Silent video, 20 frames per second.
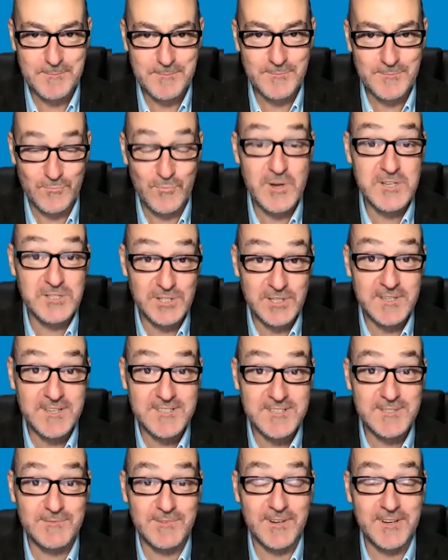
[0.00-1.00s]

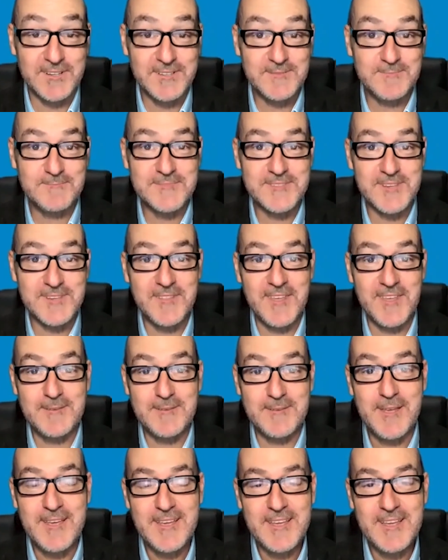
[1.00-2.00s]
ridgy-dig, if I can say
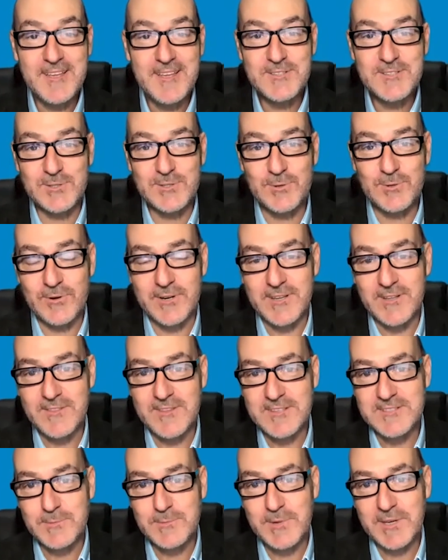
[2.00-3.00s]
that, story, and
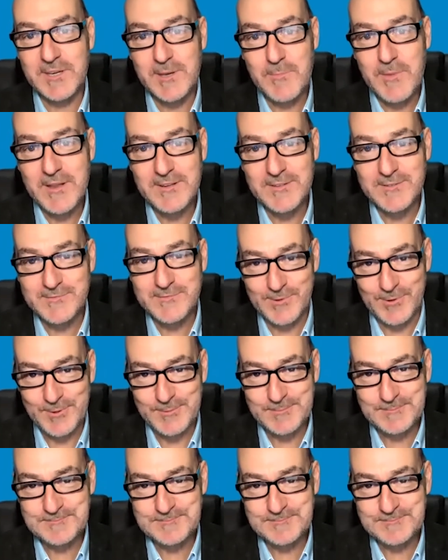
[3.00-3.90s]
they're to be commended for it.